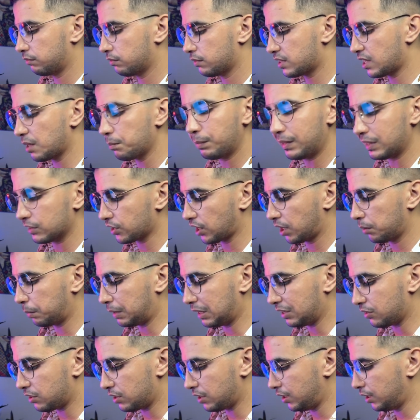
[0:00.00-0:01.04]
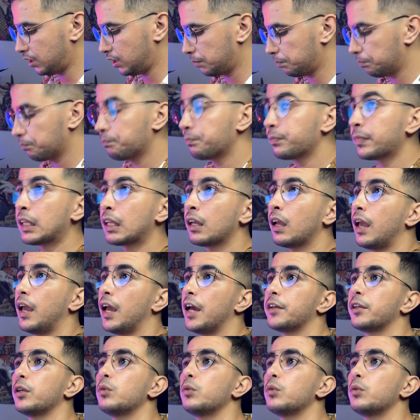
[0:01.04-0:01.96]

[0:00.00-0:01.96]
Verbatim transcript: Simply type in team and